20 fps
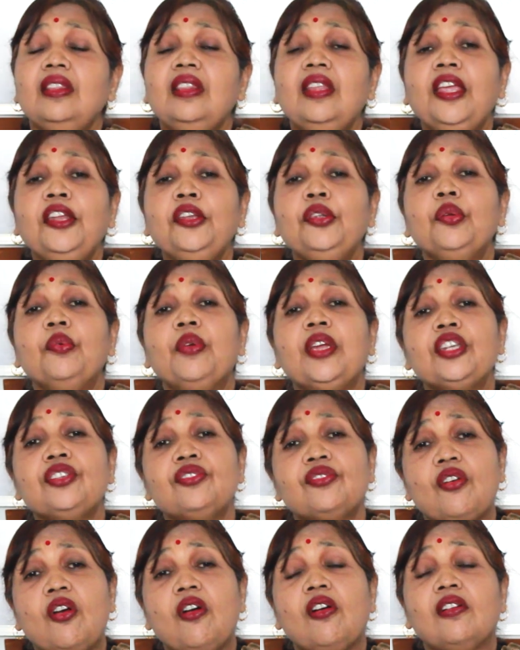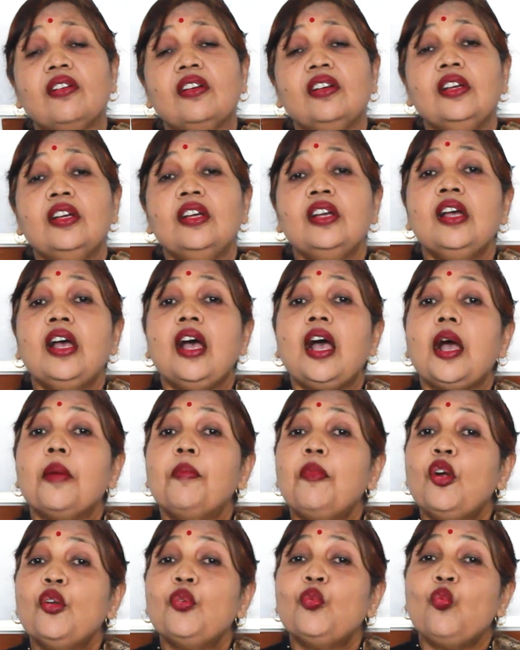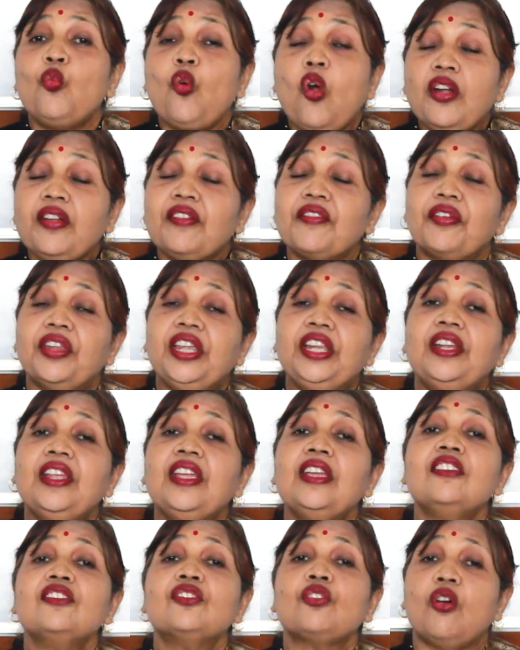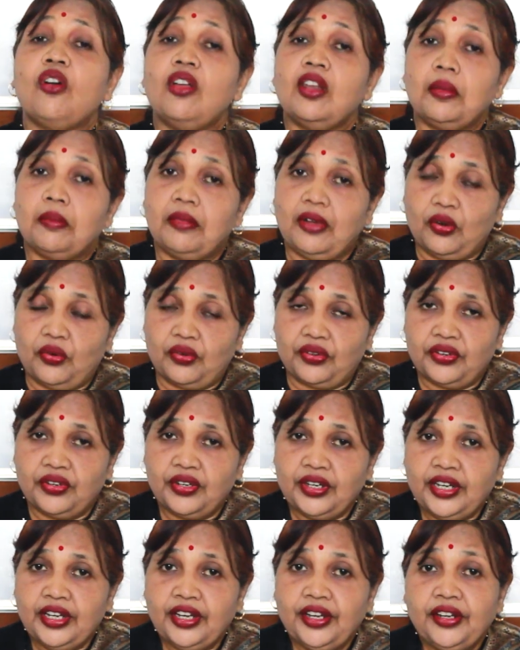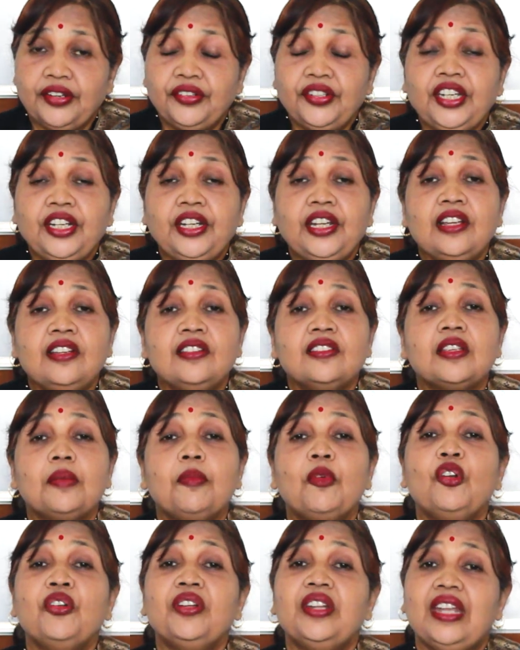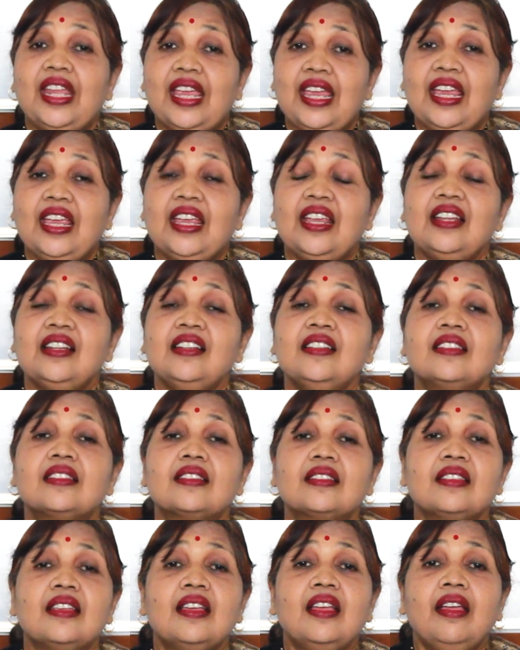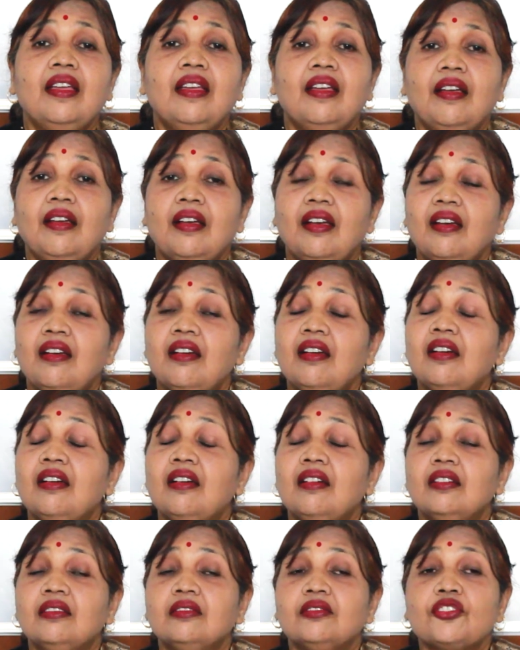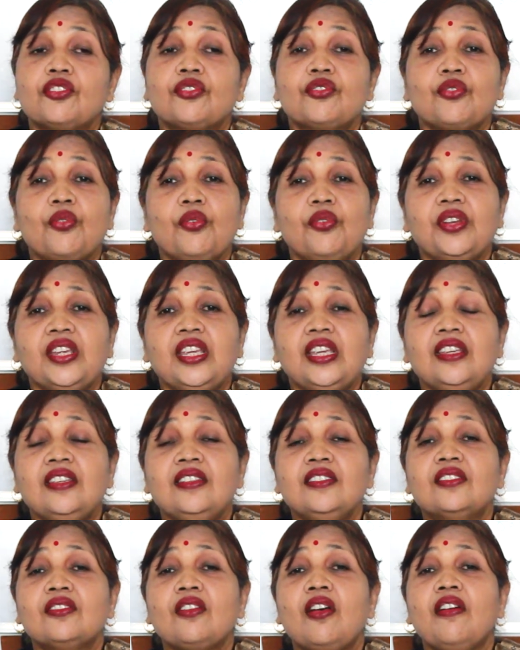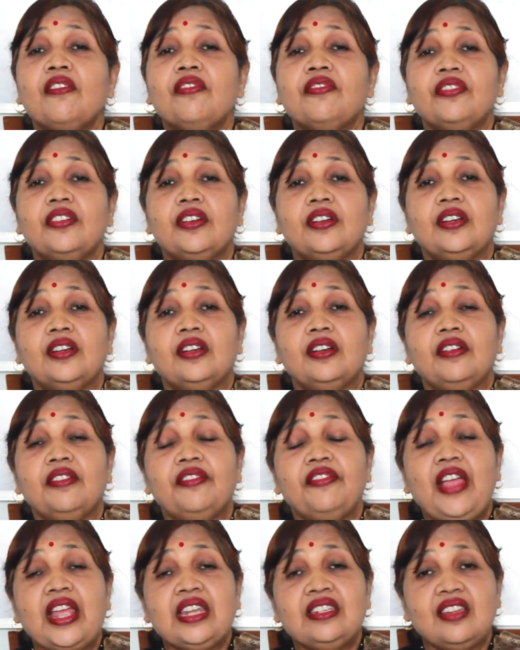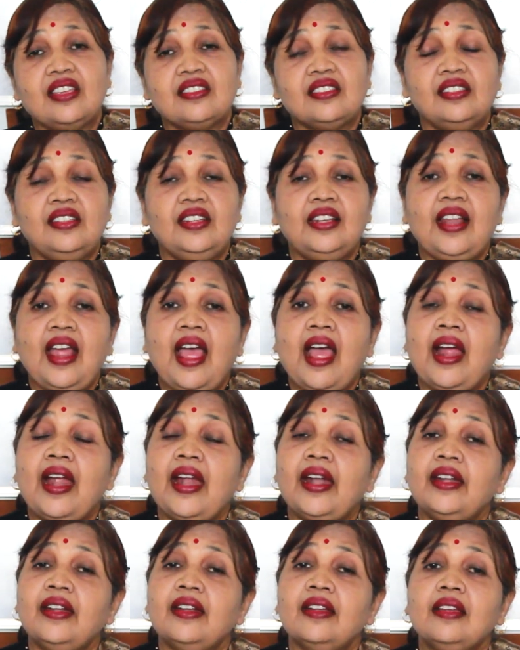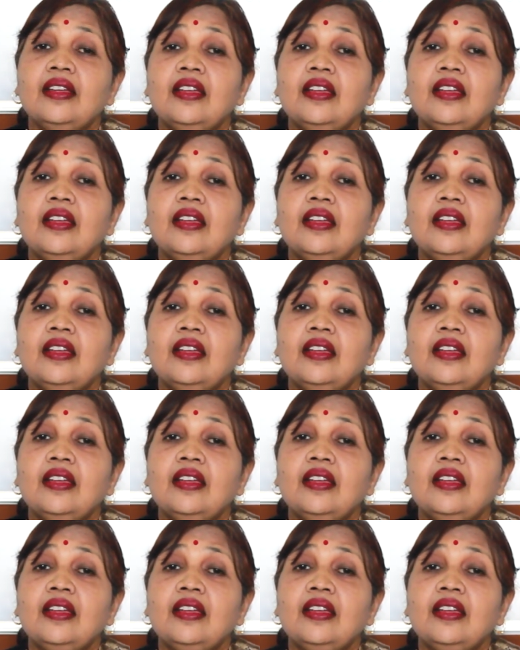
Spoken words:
Then you can talk about what reading is all about. Reading is about tales, stories of fantasy land,